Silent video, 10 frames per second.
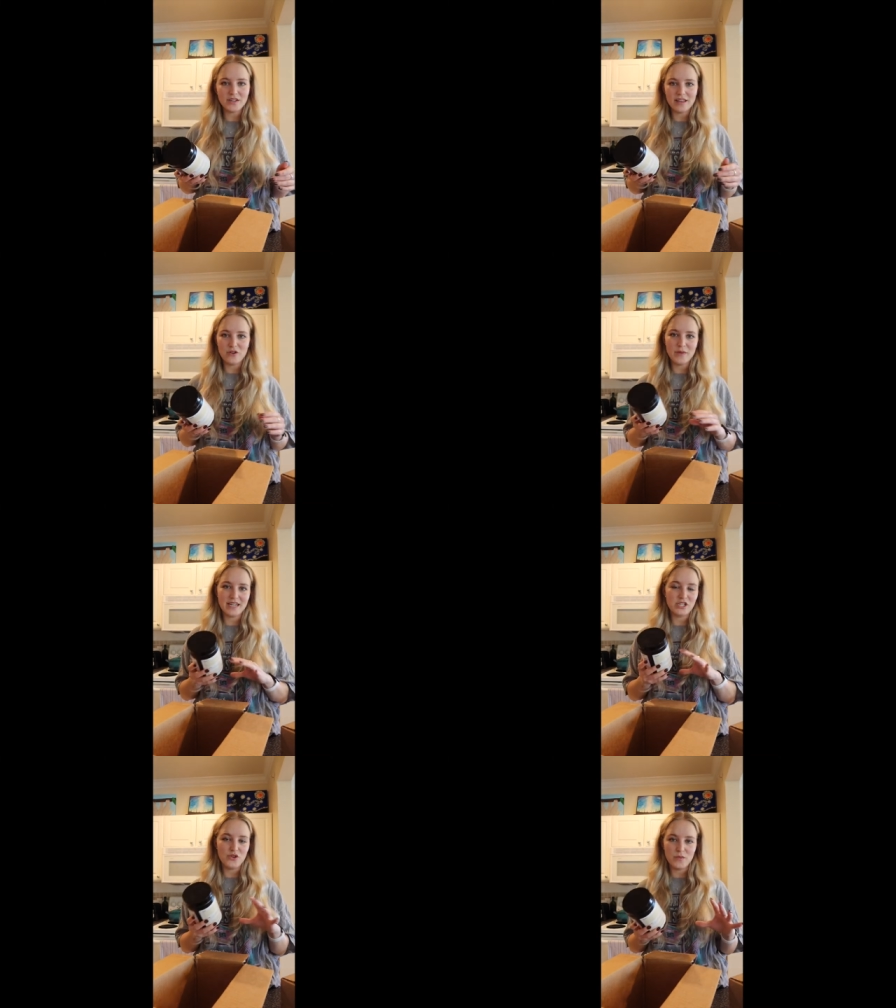They don't
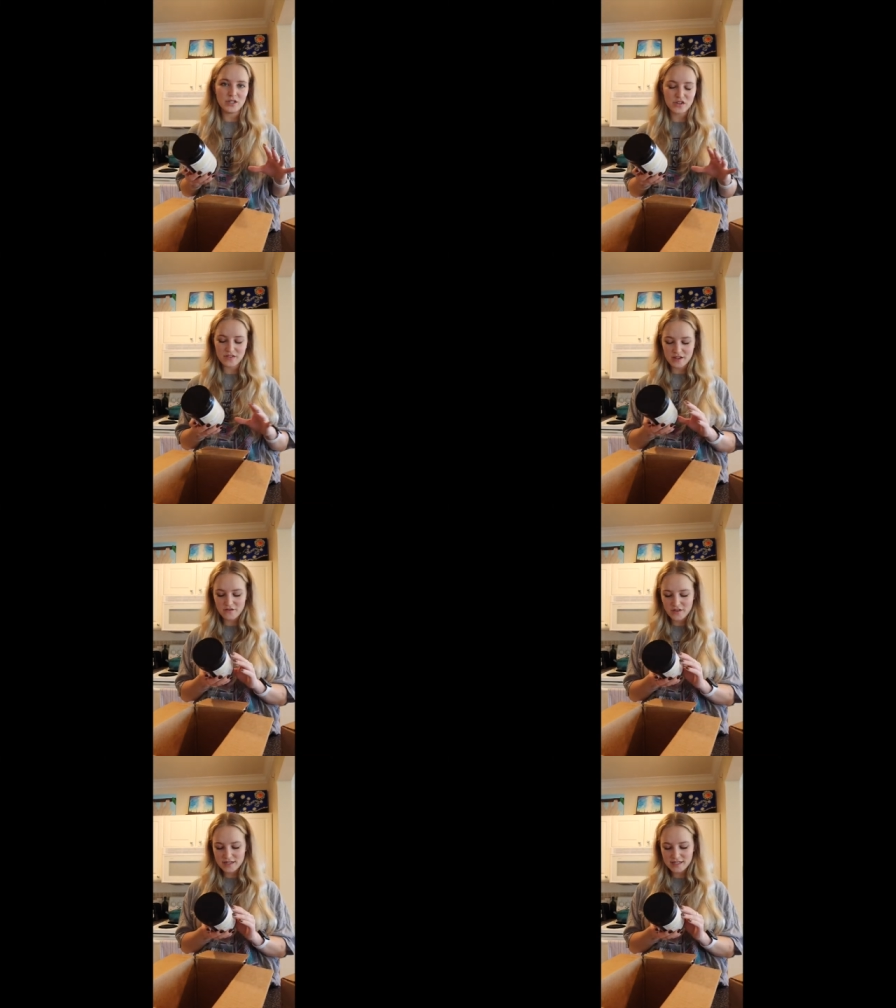make too much of a
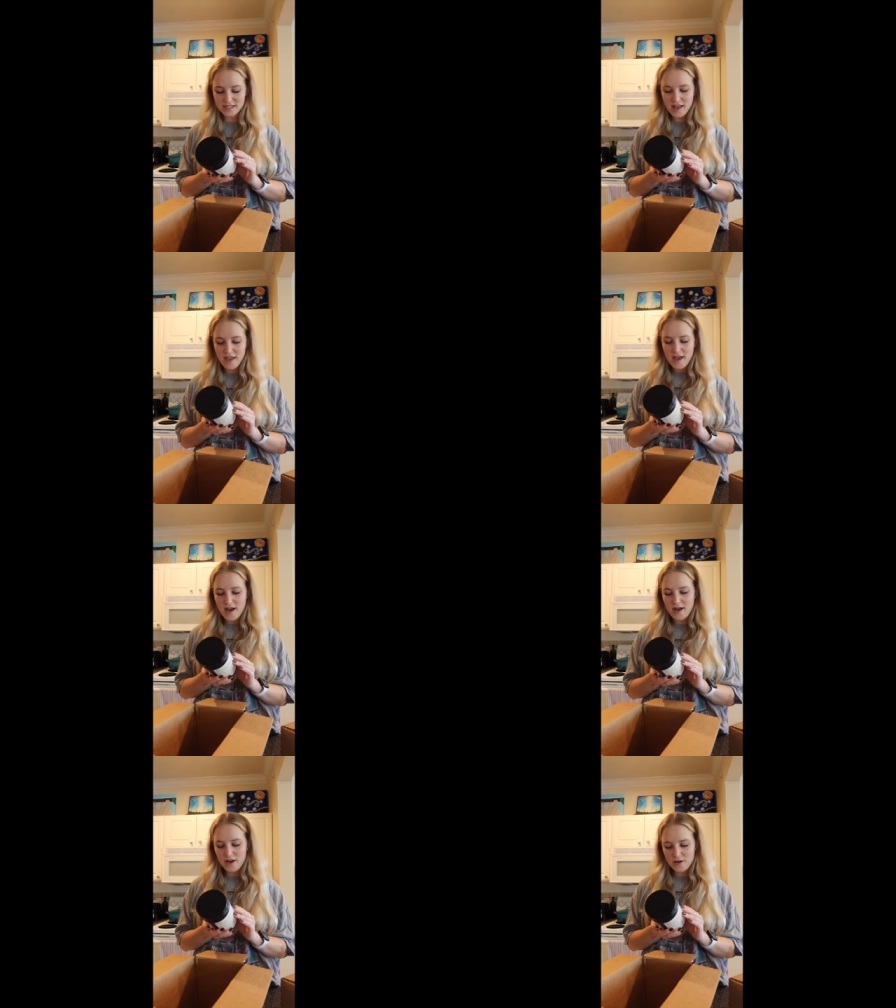difference,
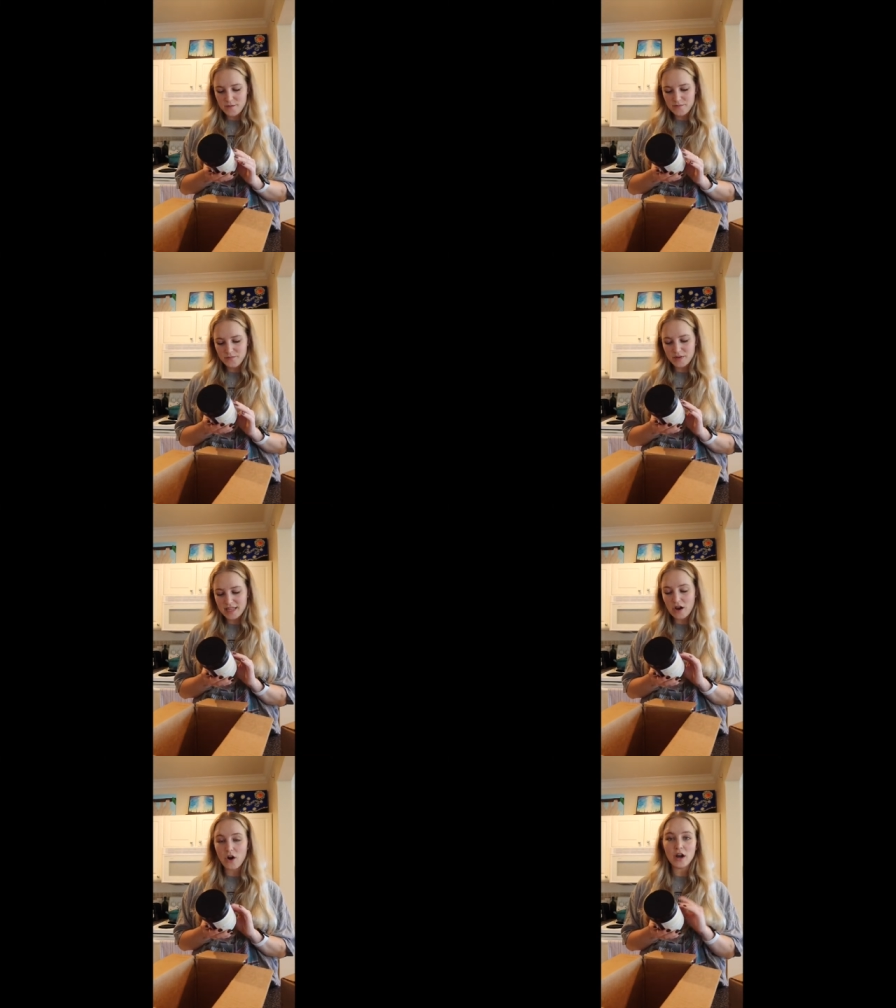um, but
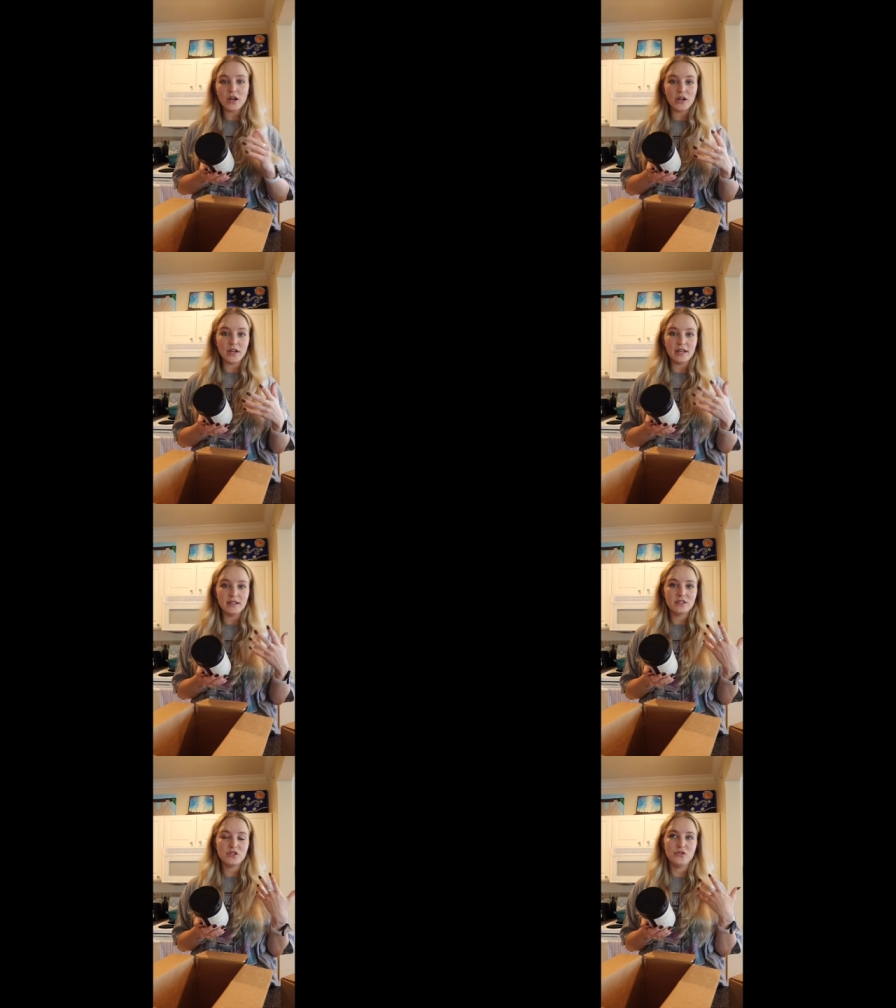they are
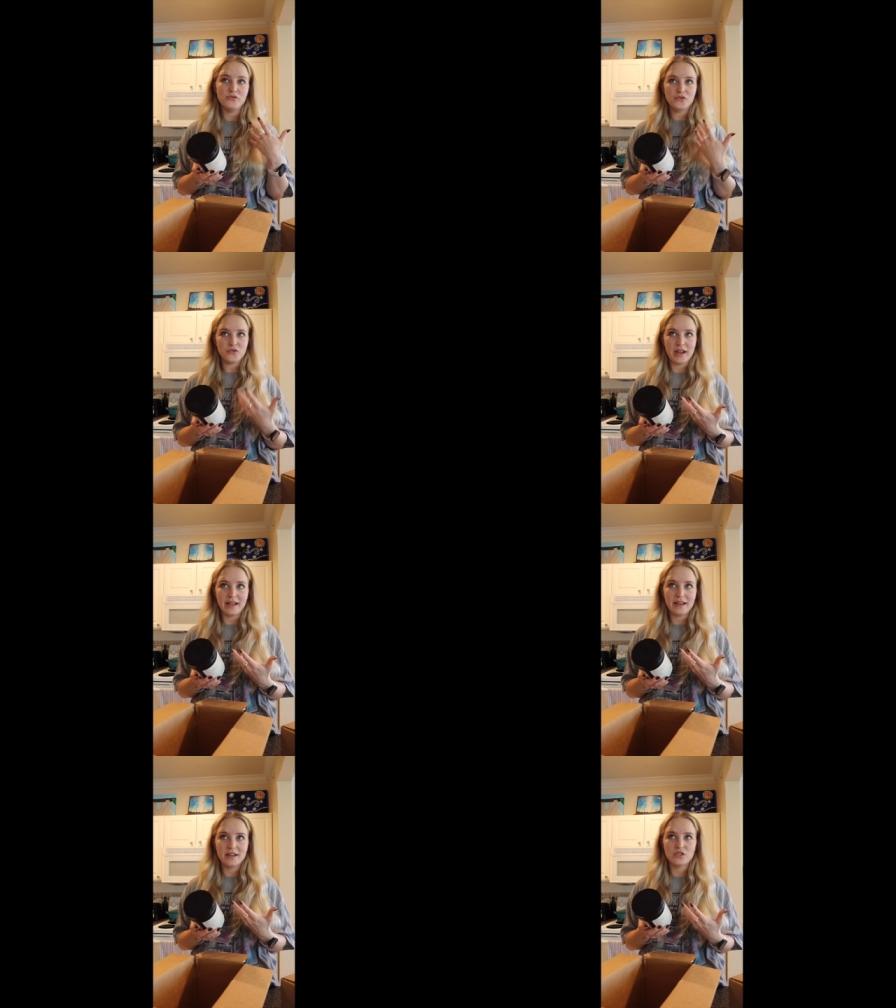good to
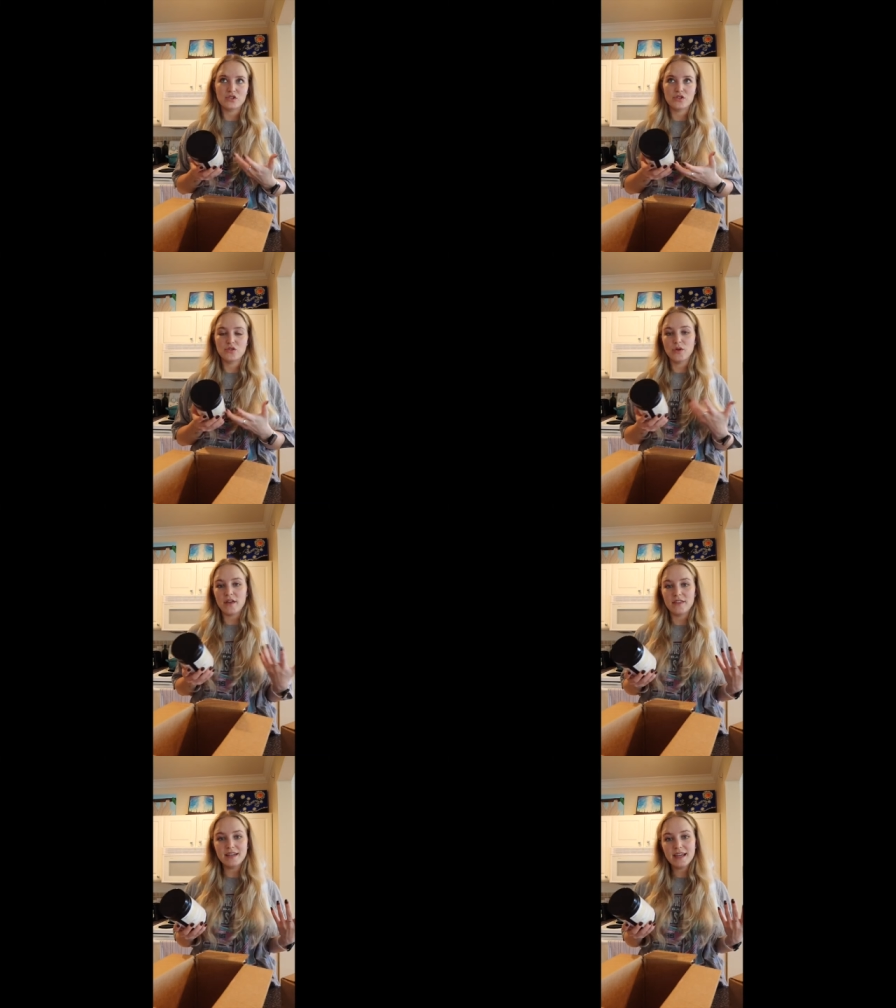drink just
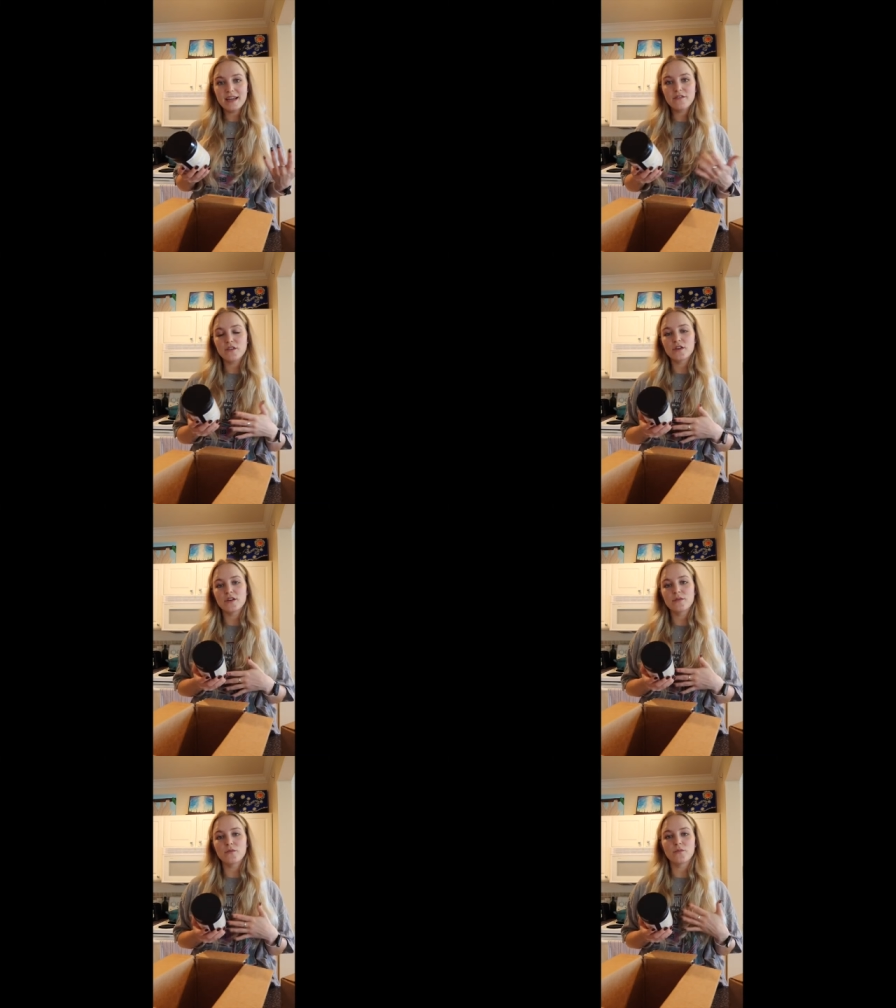throughout the day
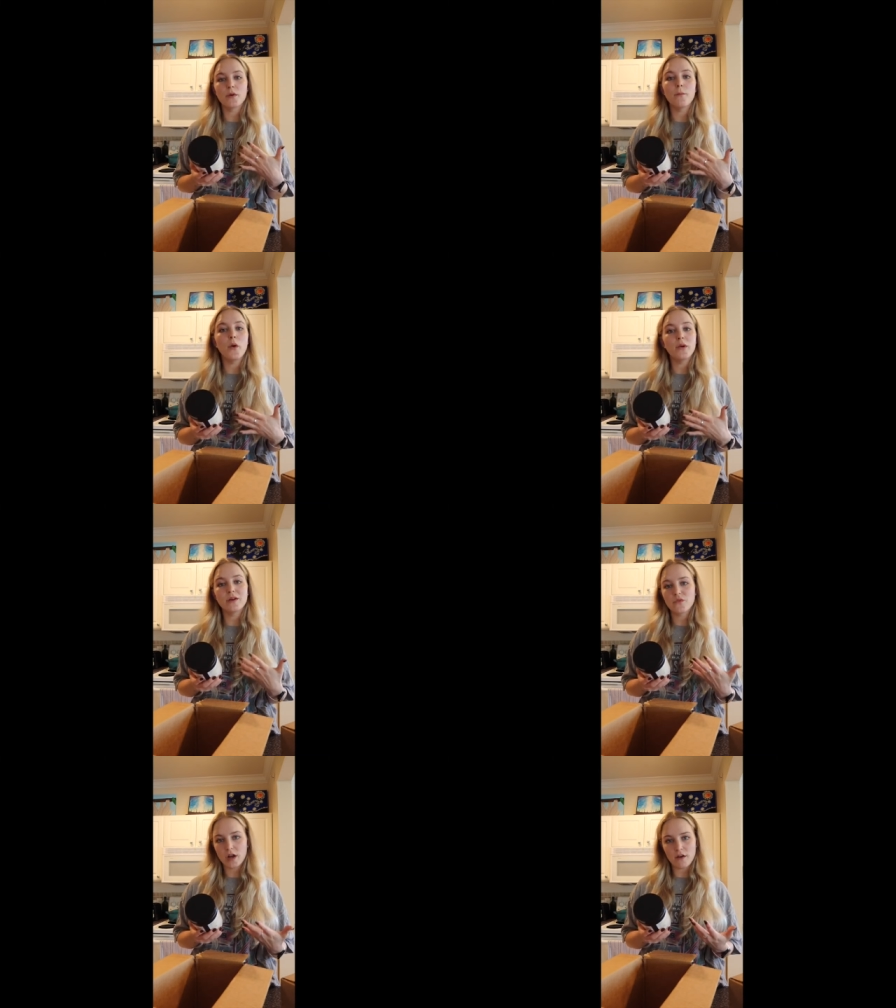for
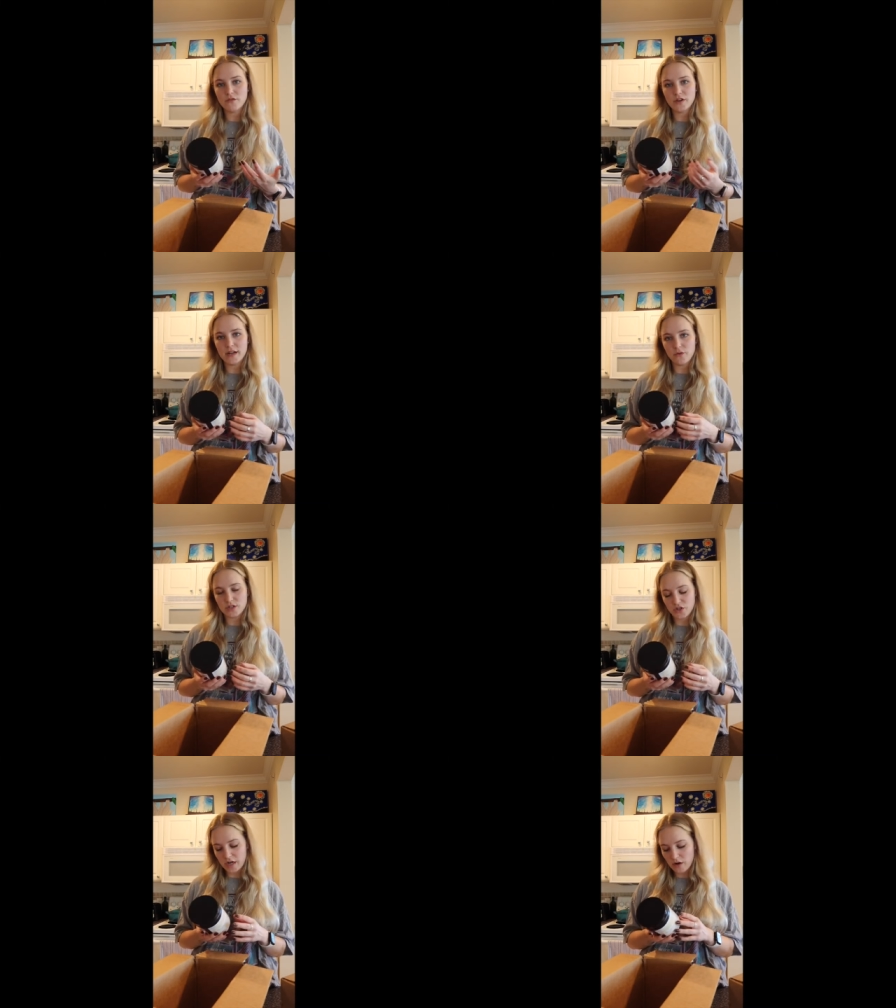promoting recovery or
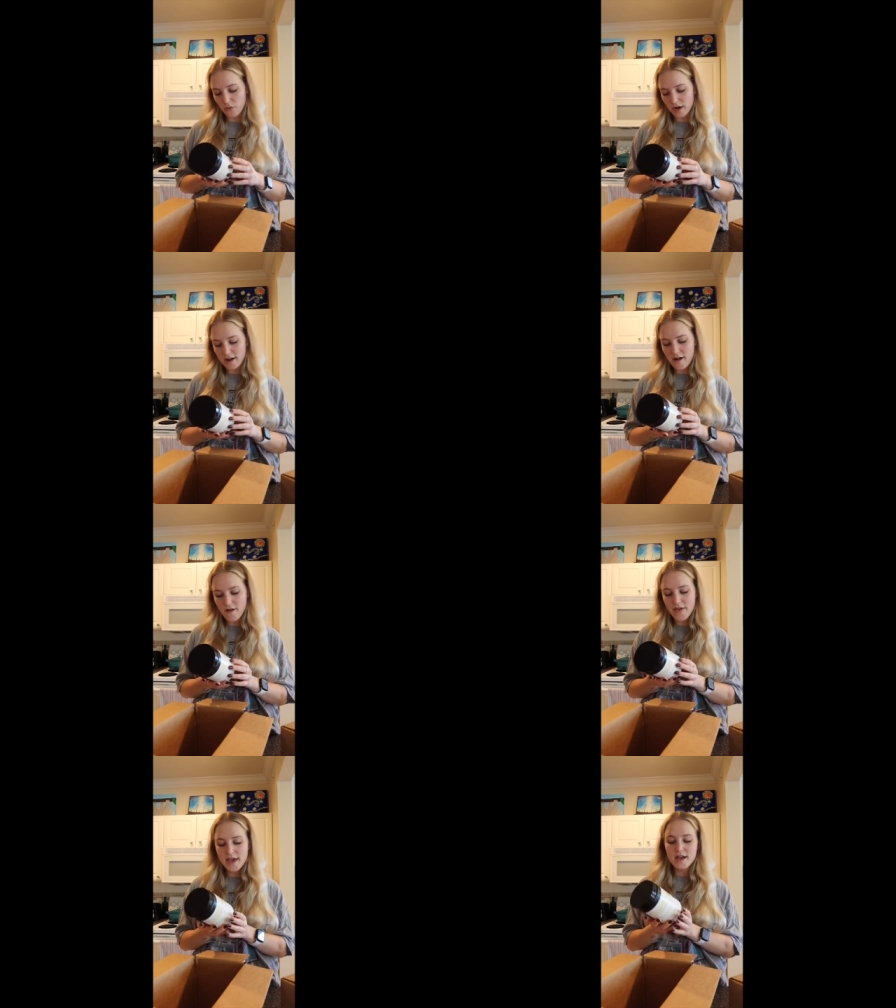during a workout.